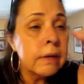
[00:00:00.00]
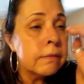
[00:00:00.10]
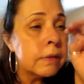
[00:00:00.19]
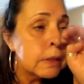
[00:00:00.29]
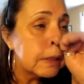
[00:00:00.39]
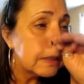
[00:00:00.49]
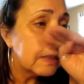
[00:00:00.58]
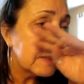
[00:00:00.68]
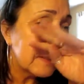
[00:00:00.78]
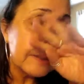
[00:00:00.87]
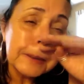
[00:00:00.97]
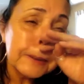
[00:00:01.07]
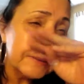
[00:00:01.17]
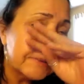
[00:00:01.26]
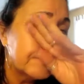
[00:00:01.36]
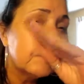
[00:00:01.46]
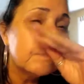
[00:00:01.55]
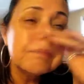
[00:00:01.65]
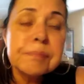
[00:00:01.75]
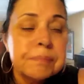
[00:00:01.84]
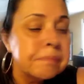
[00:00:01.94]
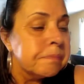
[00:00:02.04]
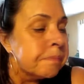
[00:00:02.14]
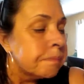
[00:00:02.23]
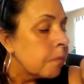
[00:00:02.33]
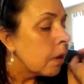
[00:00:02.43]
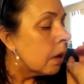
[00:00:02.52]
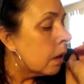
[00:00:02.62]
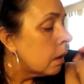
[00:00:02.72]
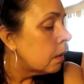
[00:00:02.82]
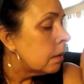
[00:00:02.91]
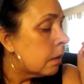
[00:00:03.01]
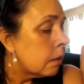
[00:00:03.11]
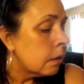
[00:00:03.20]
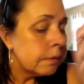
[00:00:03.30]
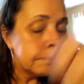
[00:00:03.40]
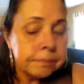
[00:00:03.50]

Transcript: everything I can do, and uh,